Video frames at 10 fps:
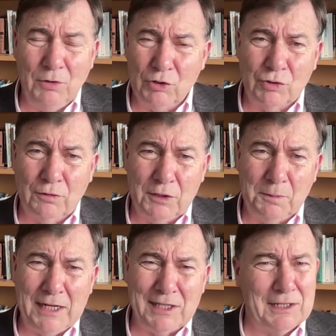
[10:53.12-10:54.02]
I'm not sure the
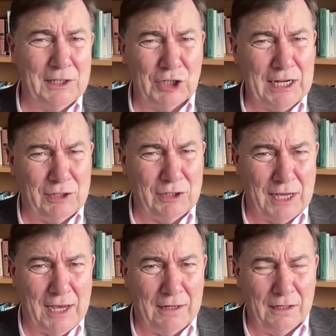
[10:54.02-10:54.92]
debate's going to change
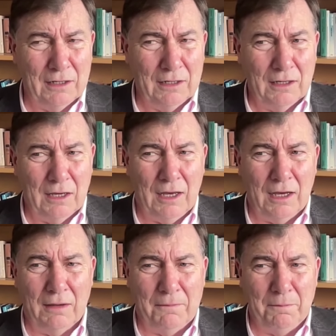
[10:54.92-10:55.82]
that.
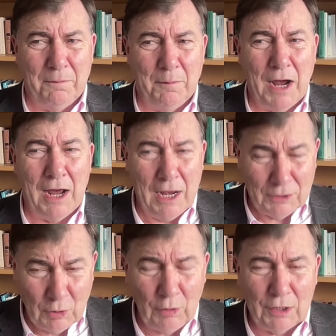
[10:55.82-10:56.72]
I
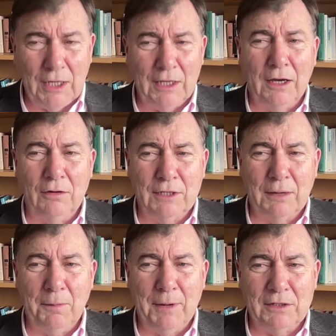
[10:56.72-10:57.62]
do think, though,
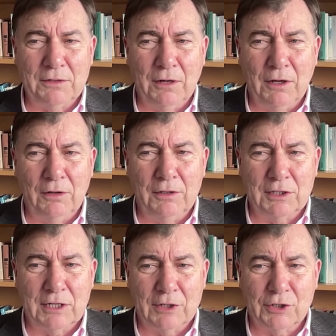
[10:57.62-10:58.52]
coming back to our earlier
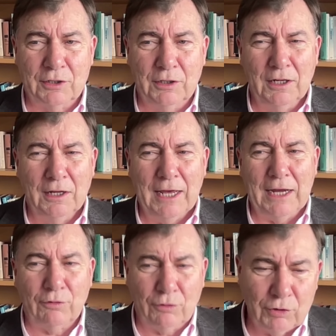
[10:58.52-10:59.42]
discussion,
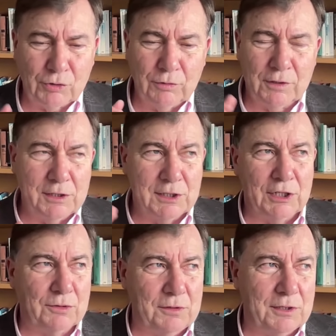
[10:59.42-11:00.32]
that crucial
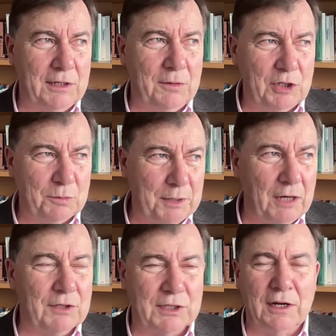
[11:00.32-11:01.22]
constituency which
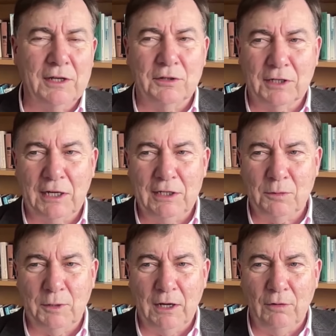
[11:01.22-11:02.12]
both sides are keen
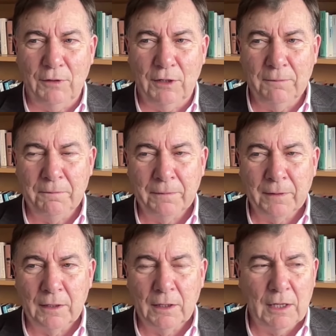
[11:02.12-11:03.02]
to win over
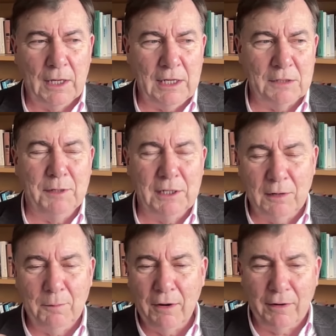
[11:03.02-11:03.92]
is middle
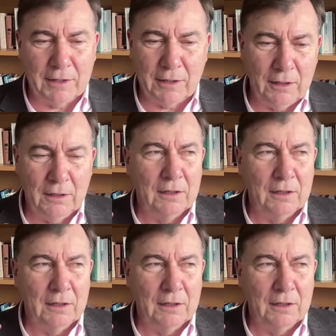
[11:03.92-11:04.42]
America,